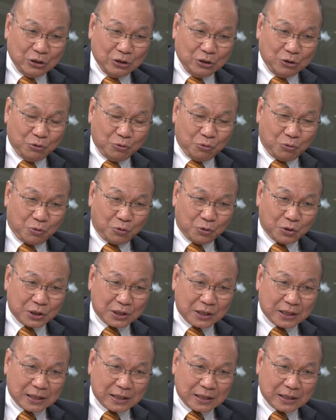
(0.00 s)
you could
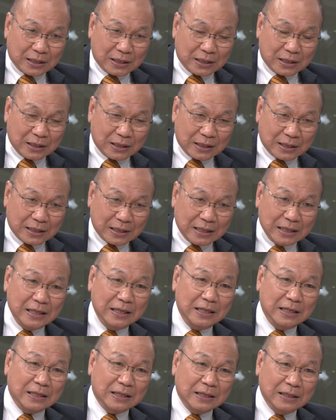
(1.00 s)

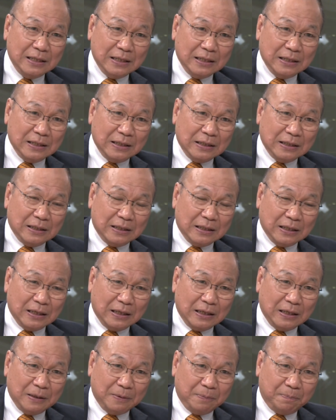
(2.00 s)
see
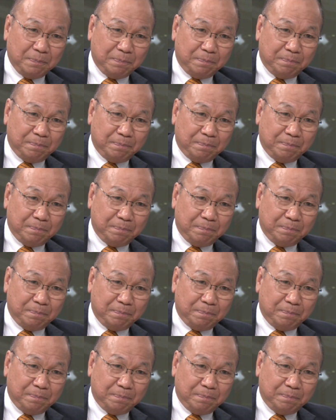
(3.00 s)
the